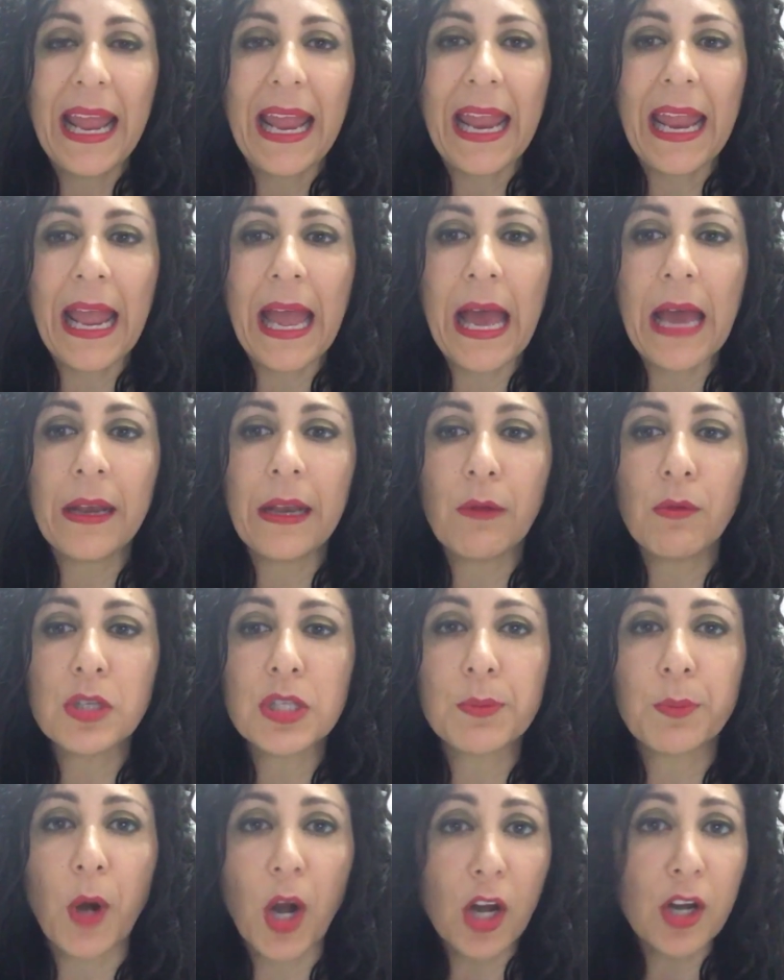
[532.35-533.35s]
And it
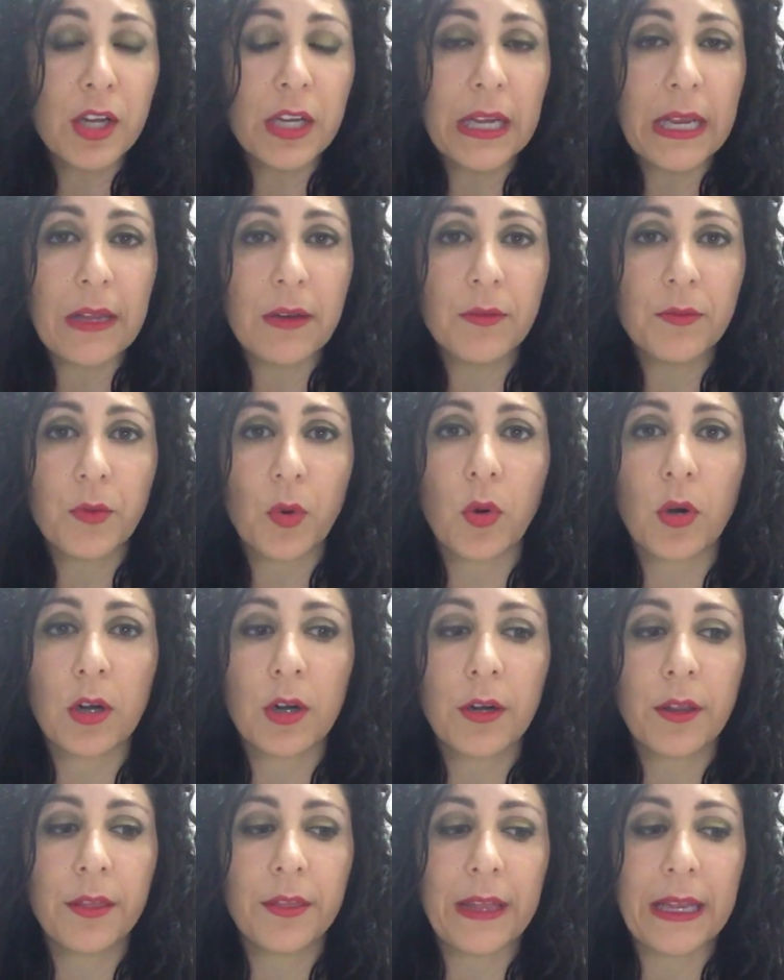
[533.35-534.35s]
was marketing
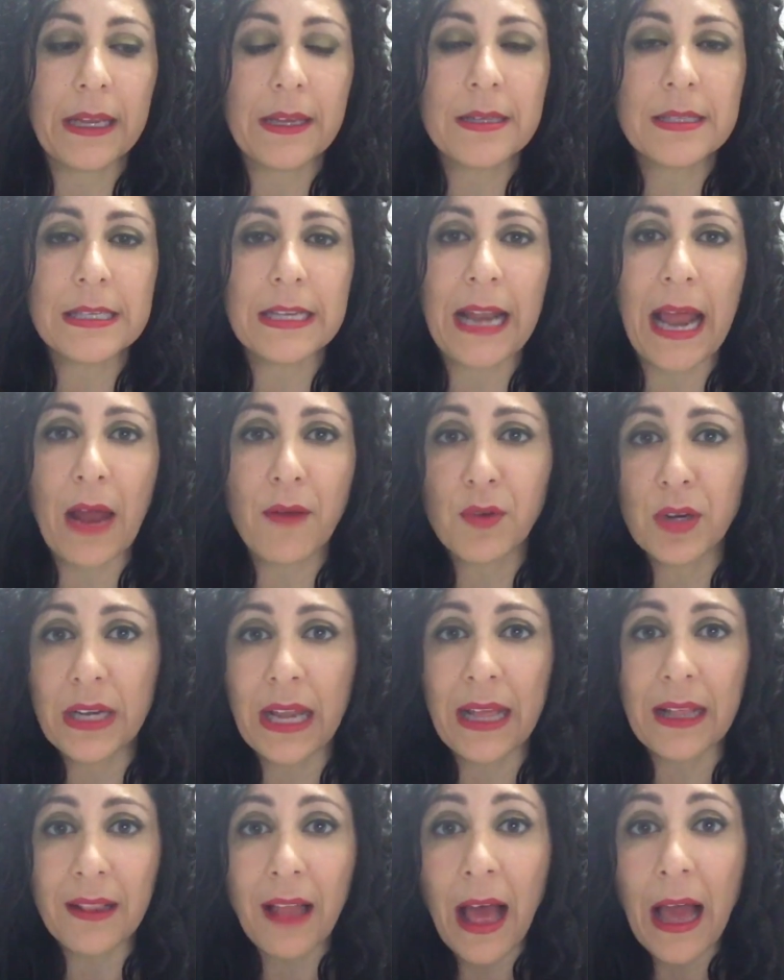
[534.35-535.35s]
for things in
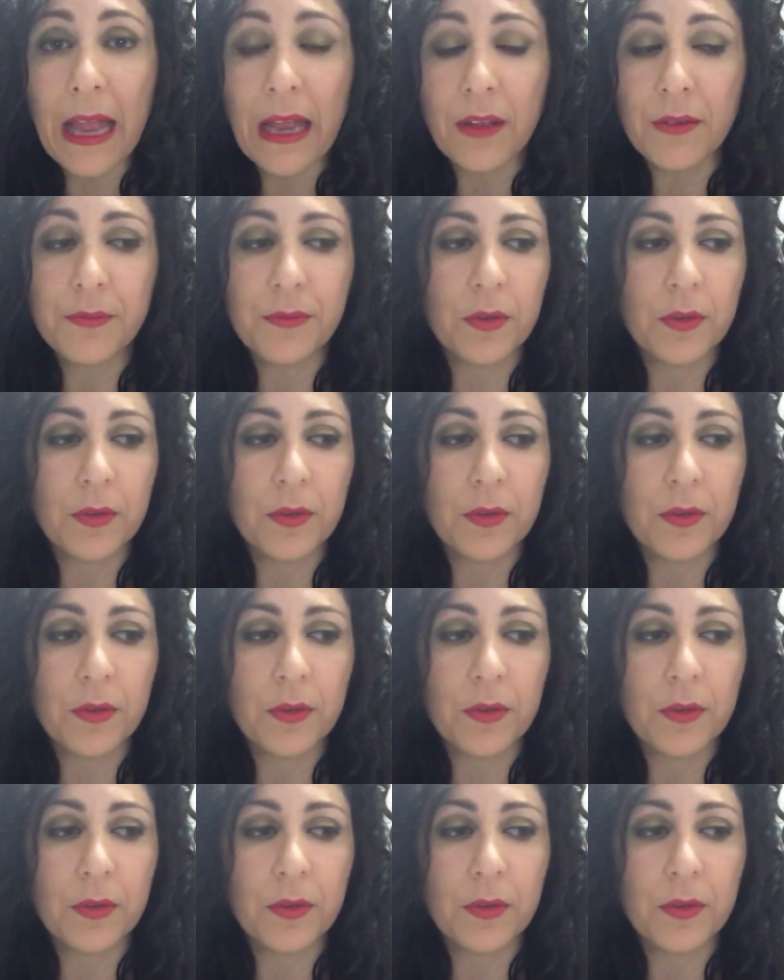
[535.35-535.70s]
everyday life,